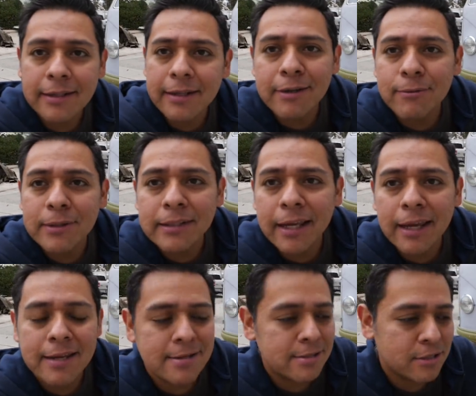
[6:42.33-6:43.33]
in here one
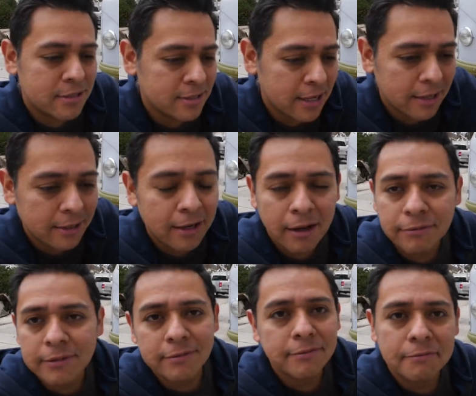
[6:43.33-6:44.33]
day and just take it
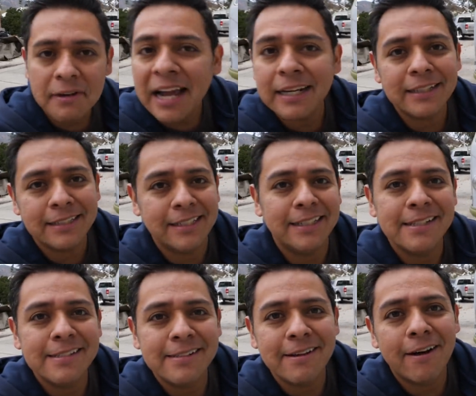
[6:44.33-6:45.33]
off and finally
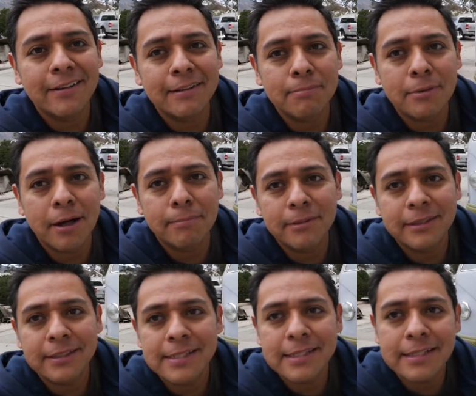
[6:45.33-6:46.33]
install a proper
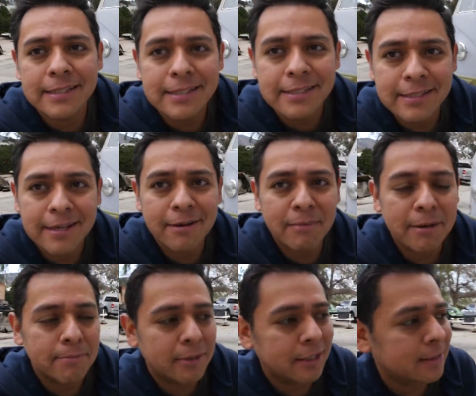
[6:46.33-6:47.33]
DC to DC on
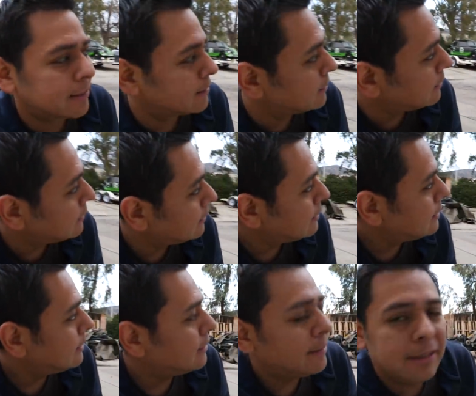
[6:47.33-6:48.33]
my bus.
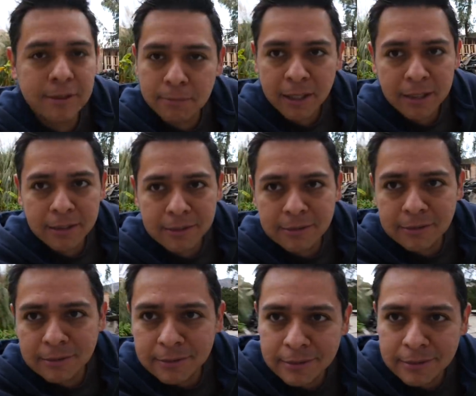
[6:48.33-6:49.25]
Little by little,